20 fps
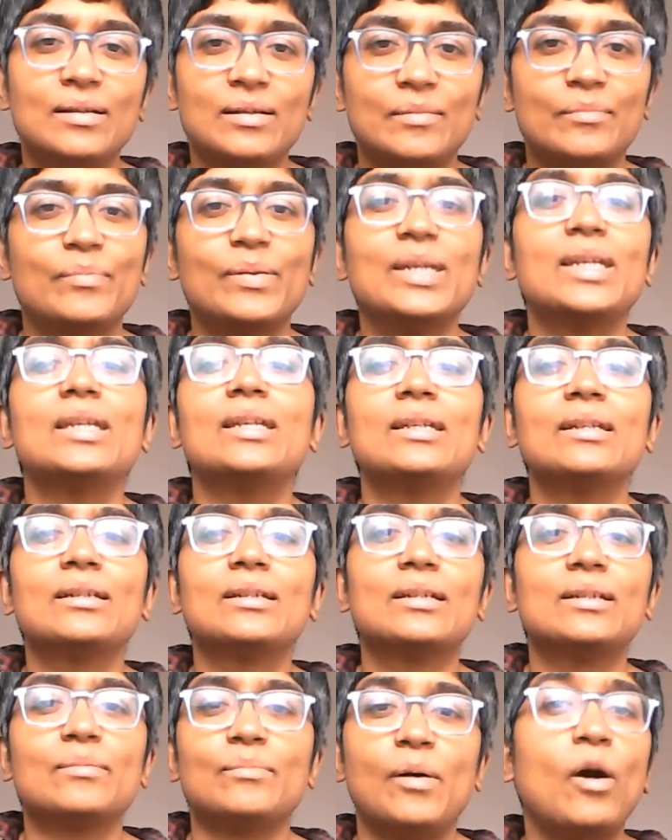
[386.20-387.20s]
being
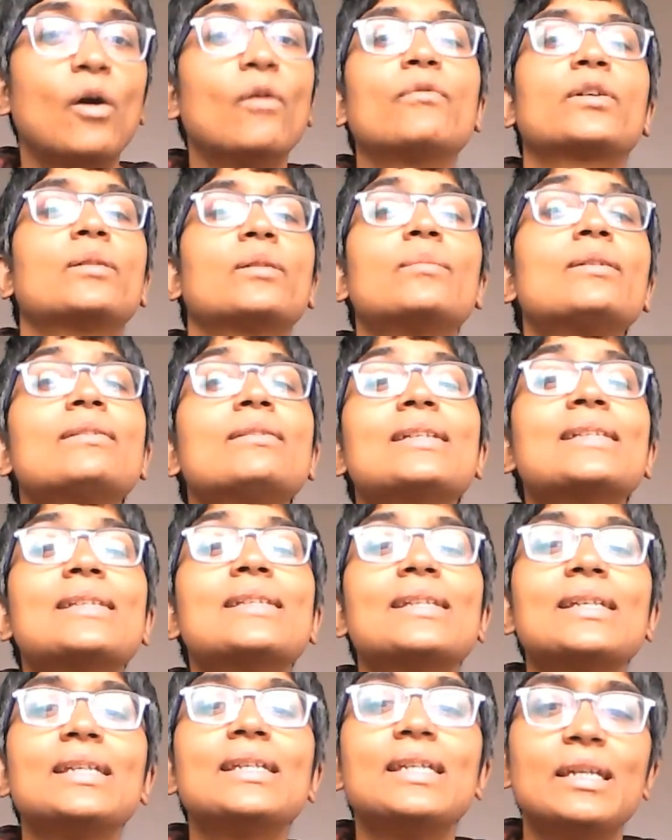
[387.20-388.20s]
part of the
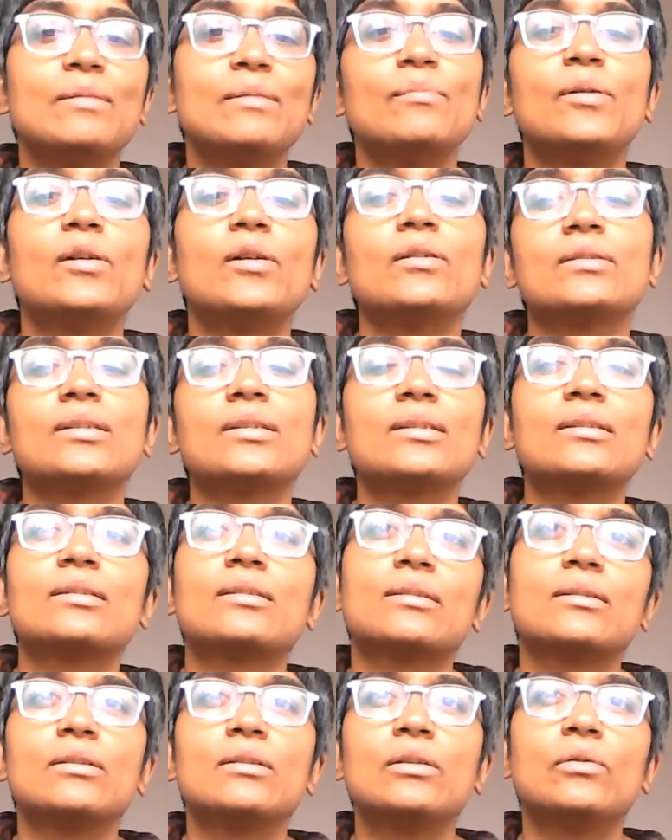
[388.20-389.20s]
community in
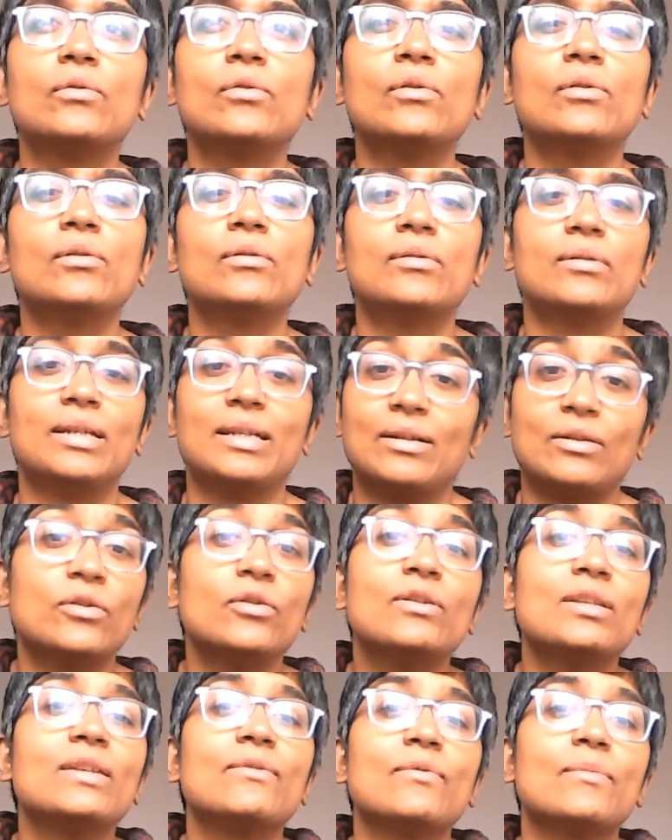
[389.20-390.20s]
Partington, or it
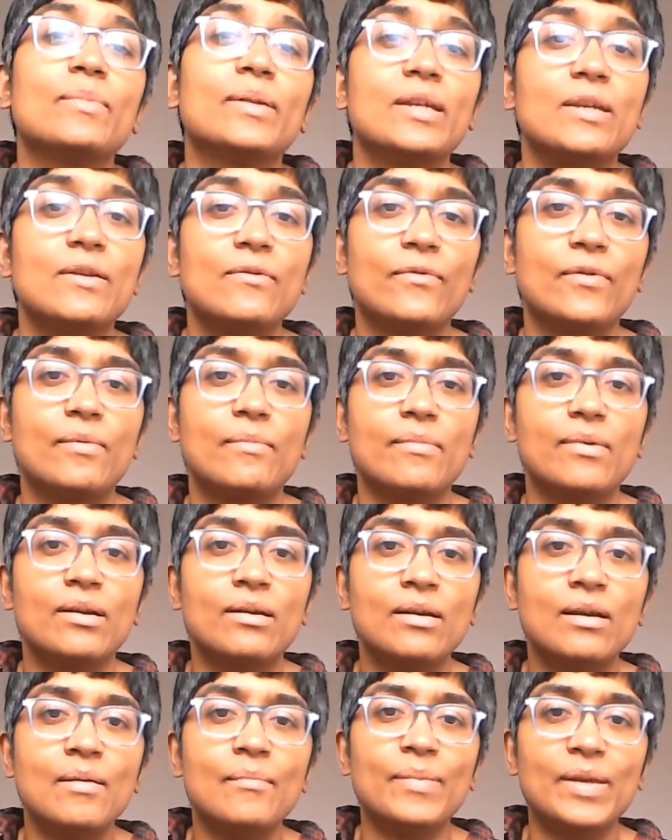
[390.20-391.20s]
could even be from
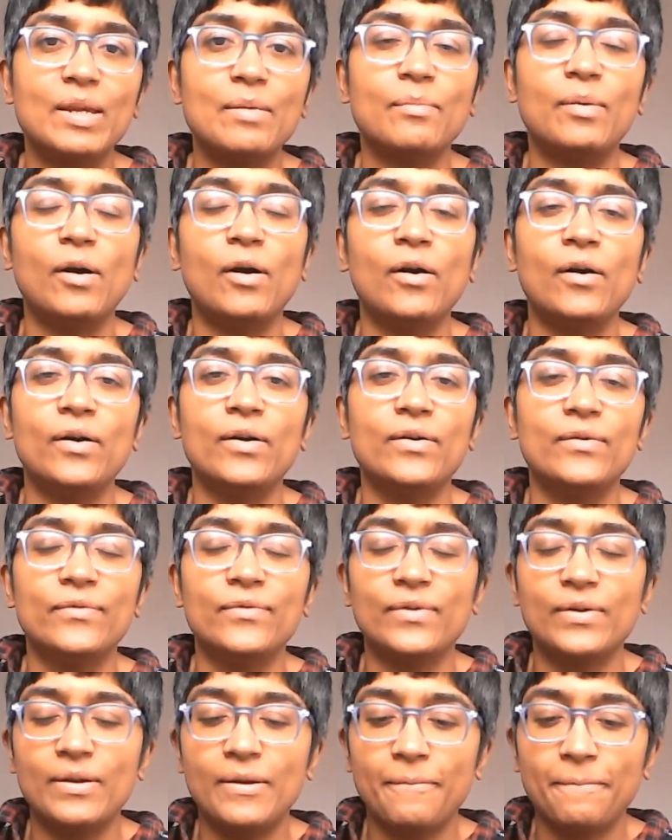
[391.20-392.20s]
being part of
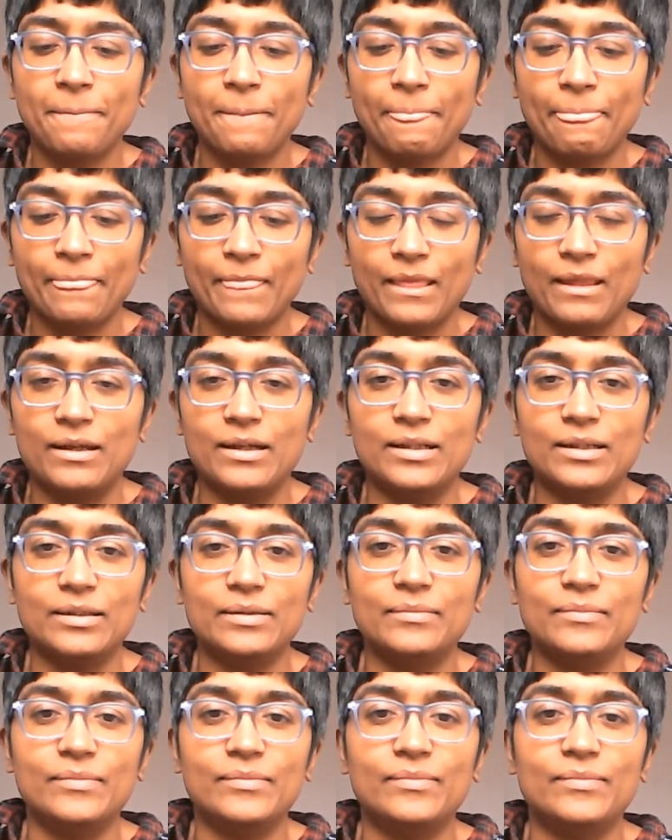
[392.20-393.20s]

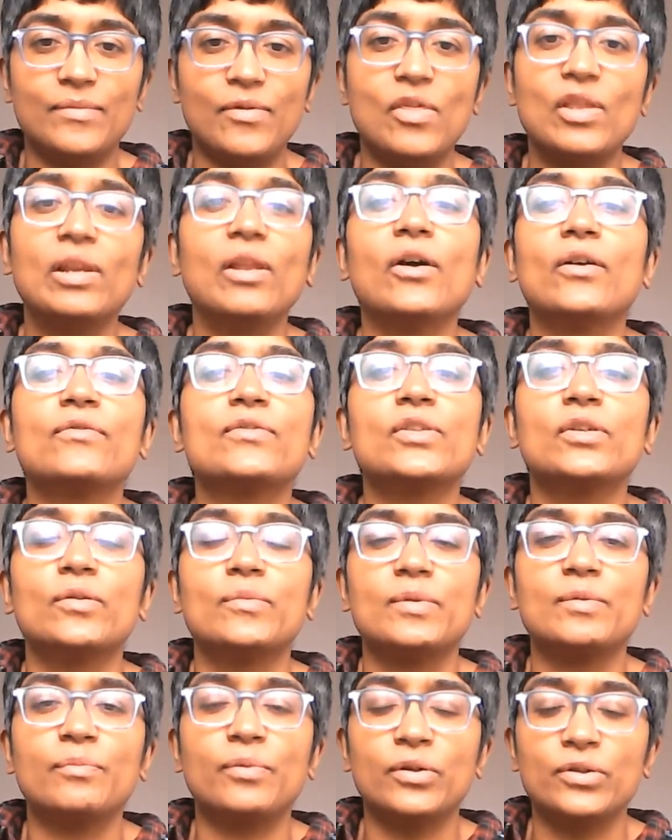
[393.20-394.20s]
the
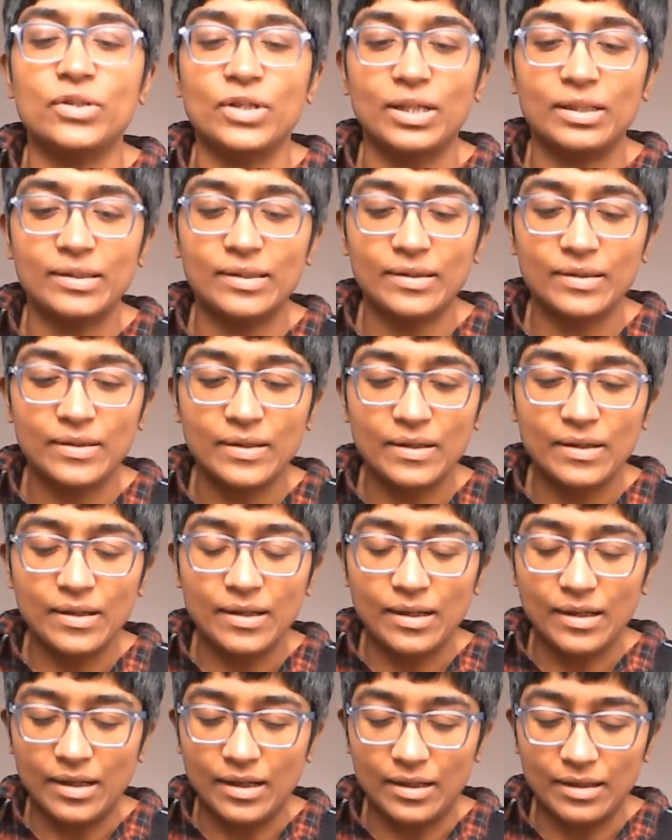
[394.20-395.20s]
Lifetimes project.
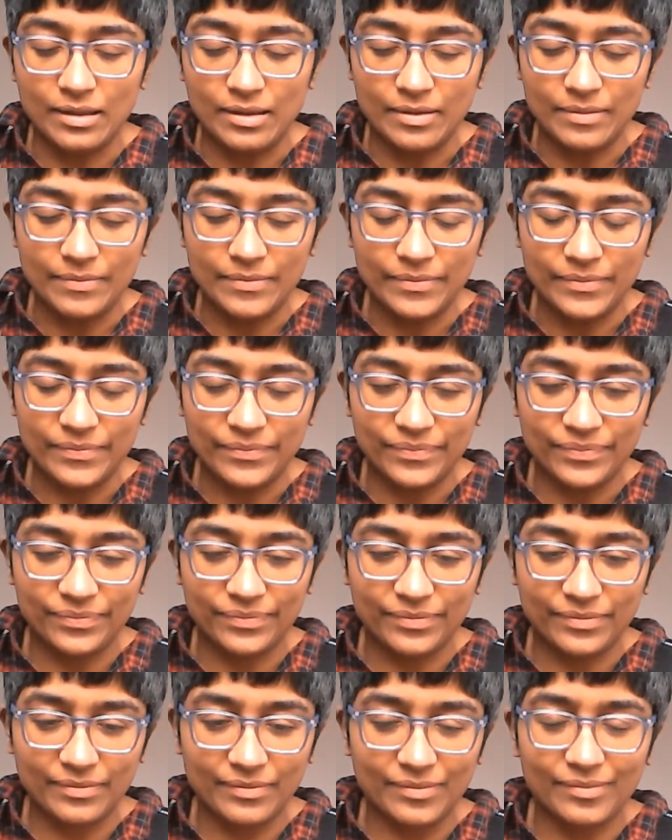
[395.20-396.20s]
Yeah,
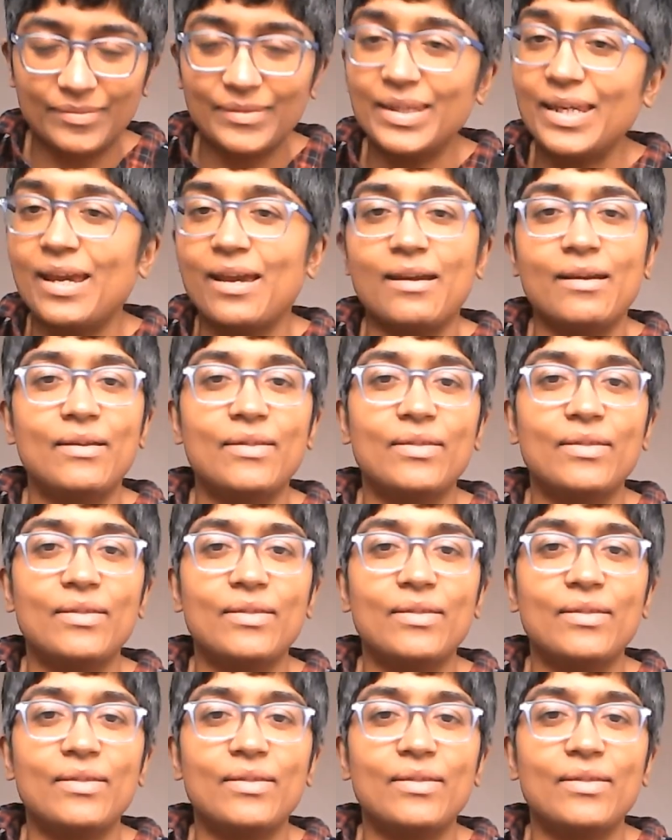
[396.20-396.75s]
there's